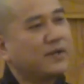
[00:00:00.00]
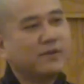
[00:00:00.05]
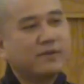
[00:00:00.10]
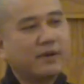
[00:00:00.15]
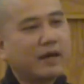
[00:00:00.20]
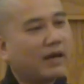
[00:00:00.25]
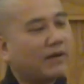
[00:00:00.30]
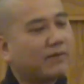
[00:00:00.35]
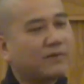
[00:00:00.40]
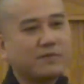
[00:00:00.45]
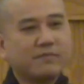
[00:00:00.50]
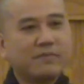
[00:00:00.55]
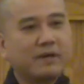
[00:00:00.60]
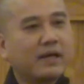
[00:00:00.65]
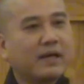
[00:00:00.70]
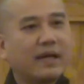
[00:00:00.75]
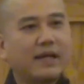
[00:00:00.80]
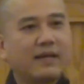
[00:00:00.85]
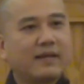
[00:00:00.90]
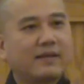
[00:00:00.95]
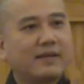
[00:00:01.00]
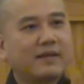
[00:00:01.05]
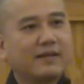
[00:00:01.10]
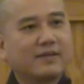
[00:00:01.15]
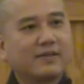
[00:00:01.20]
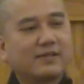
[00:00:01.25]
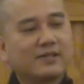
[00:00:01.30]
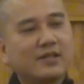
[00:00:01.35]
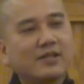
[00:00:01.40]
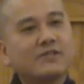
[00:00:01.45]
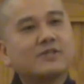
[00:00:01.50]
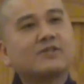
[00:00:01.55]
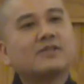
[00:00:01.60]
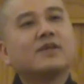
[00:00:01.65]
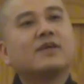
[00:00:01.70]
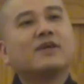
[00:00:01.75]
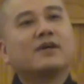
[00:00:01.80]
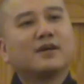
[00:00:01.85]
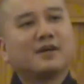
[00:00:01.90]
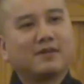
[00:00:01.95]
you don't have to make anything,
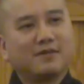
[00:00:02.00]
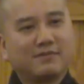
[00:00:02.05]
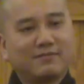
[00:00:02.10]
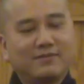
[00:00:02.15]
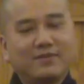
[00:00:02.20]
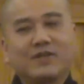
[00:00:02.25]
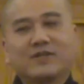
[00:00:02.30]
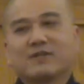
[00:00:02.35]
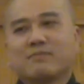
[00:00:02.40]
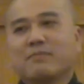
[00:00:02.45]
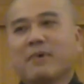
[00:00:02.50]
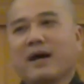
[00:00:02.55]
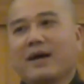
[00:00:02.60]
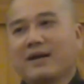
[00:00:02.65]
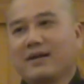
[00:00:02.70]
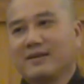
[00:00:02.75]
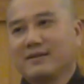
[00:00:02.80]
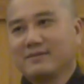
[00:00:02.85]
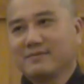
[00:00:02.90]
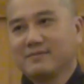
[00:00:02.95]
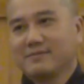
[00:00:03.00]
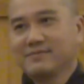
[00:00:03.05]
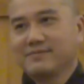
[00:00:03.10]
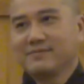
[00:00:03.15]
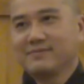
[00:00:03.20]
just you're smiling.